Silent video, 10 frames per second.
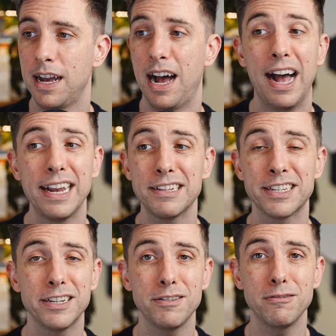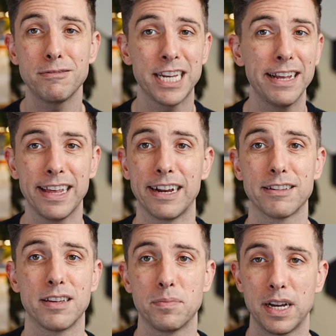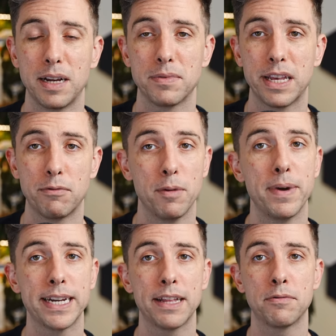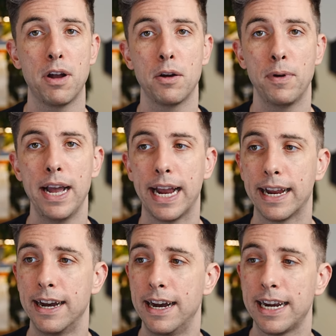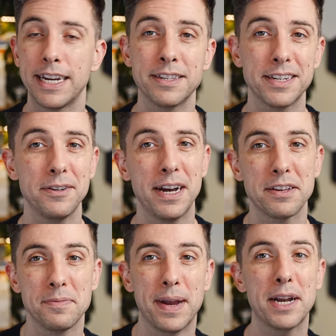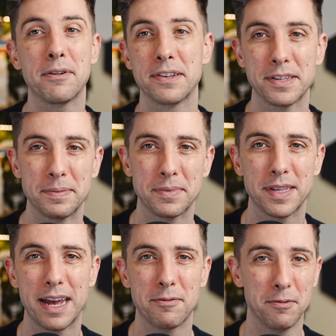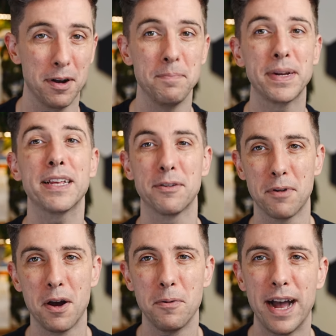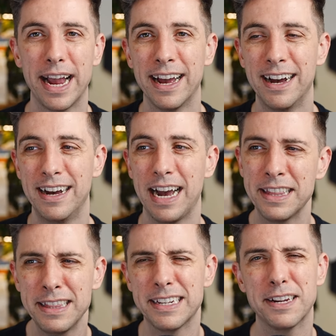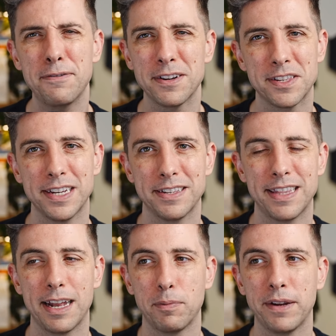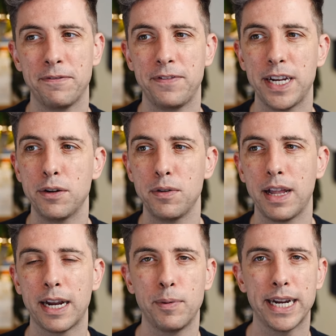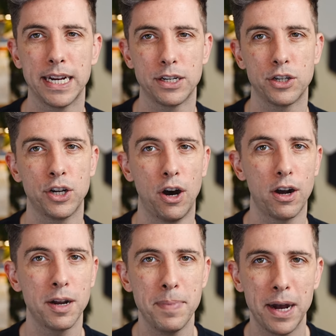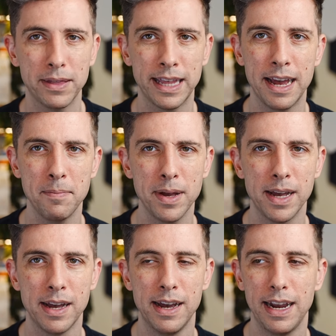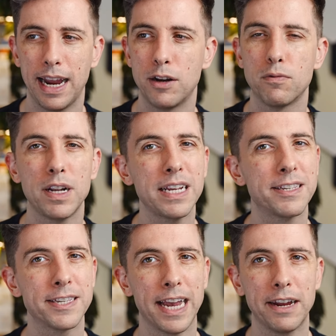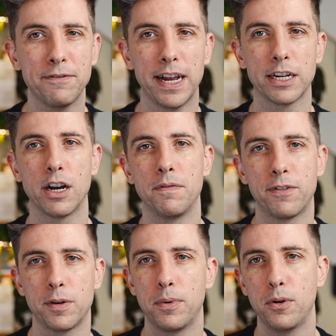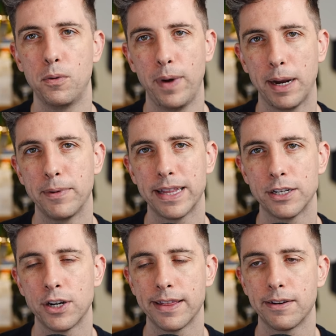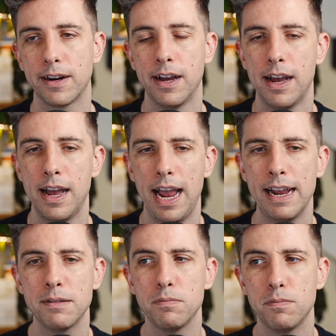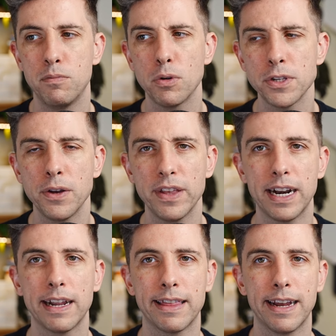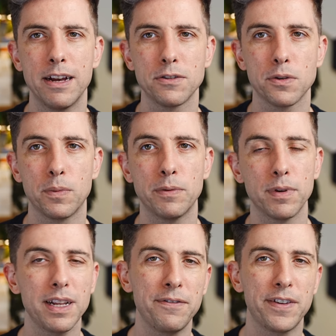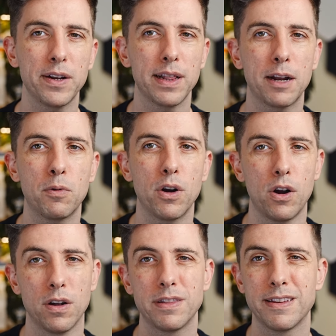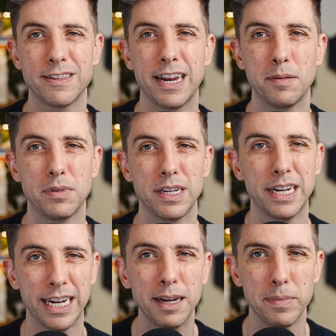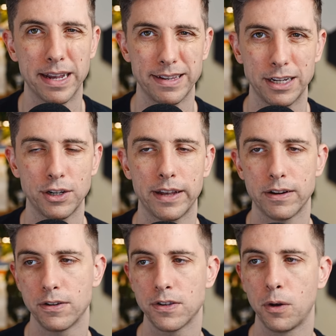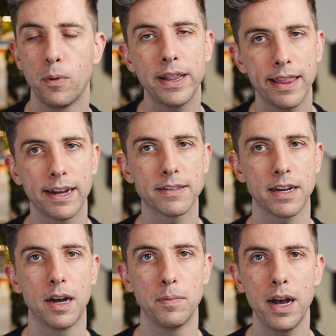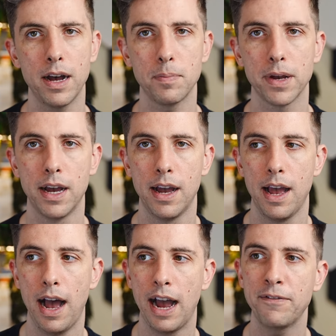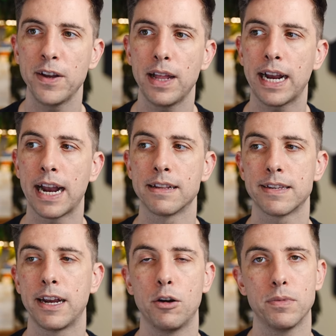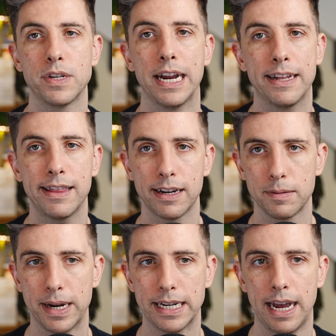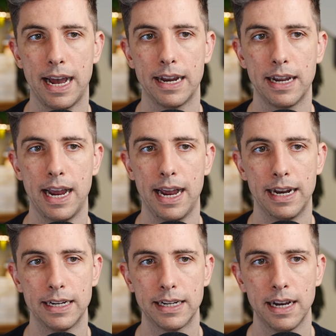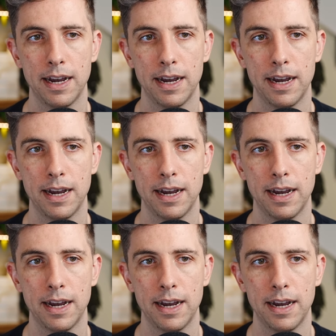I still say things sometimes that rub my dad the wrong way. He still has mannerisms that rub me the wrong way. I think the difference is that we feel like we can talk about them in a really safe and comfortable way with each other. And more so than anything else, we really feel like we're on the same team as each other. So when things come up, I feel like I can say almost anything to my dad. And,